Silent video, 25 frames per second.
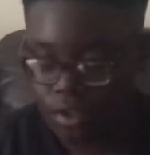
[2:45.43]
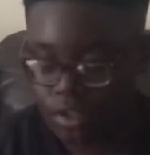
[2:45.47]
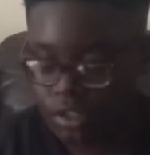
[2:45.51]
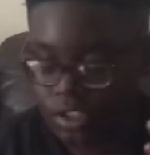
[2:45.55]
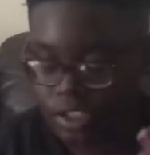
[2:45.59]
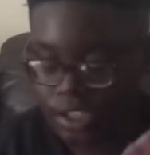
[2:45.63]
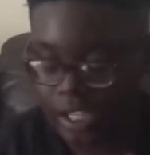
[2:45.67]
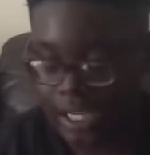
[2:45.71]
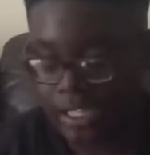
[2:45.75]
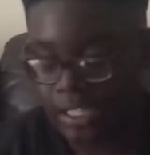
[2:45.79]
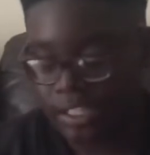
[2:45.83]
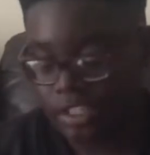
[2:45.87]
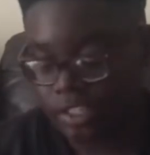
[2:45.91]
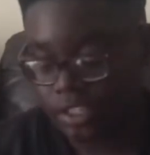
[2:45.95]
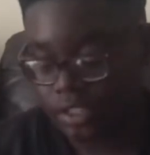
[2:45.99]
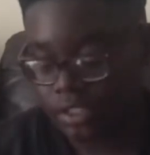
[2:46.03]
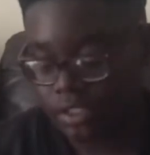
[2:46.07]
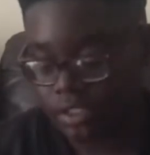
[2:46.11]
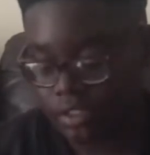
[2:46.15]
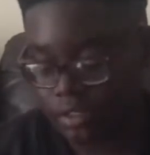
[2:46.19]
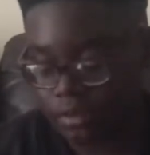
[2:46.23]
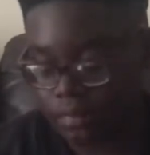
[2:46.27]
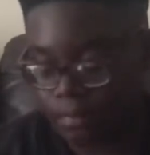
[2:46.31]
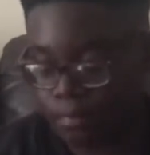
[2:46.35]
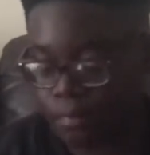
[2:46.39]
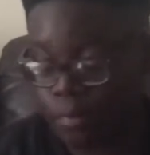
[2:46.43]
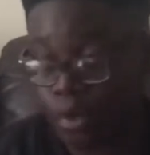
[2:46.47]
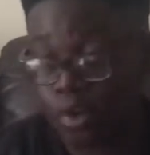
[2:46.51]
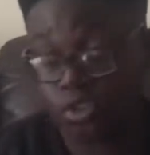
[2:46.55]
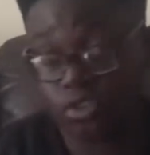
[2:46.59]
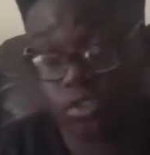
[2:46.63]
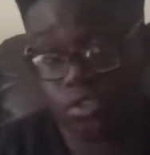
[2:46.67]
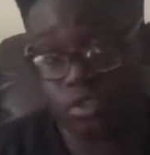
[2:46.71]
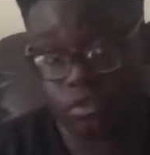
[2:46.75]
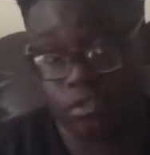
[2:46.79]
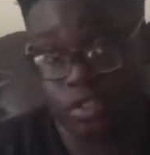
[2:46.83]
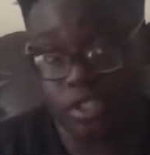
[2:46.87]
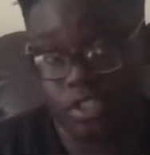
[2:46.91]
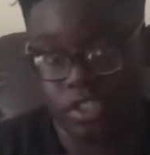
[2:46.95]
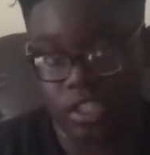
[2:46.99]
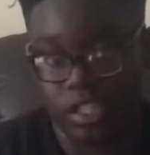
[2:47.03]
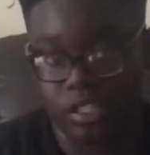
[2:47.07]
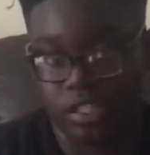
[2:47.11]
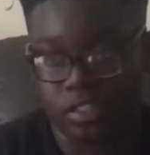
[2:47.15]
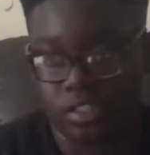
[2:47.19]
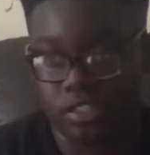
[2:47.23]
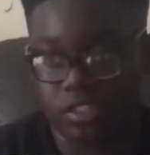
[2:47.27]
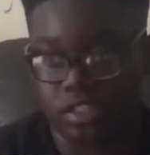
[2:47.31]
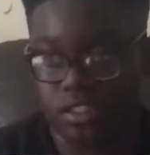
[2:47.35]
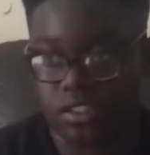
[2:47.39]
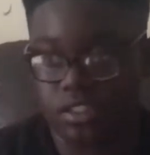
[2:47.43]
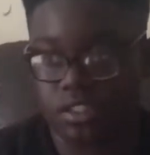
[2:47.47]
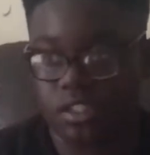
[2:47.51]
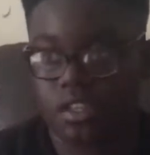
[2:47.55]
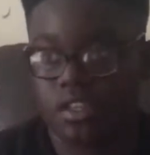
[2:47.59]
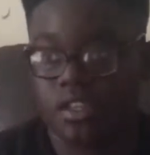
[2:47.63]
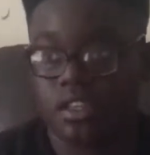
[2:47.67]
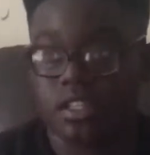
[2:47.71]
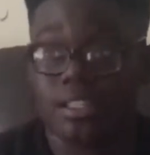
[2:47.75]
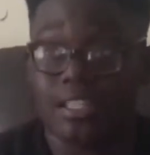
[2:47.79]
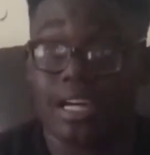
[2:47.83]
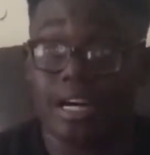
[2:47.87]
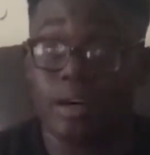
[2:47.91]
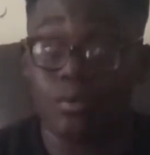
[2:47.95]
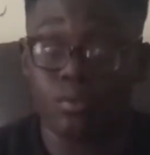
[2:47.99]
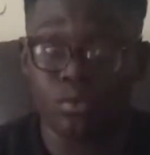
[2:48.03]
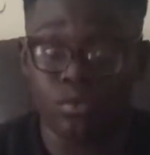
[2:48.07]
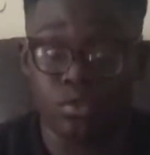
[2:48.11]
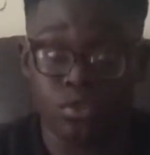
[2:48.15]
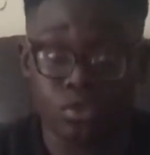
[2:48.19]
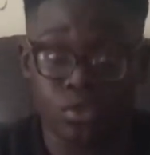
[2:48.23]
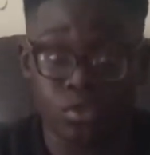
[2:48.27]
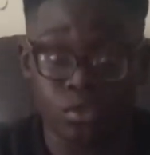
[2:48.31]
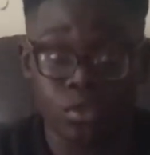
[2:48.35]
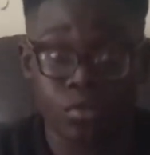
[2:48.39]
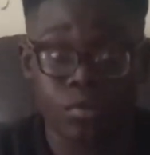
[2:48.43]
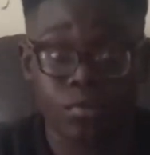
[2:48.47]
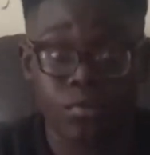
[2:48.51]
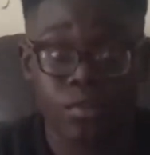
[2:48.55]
challenges, most of the challenges that I will do.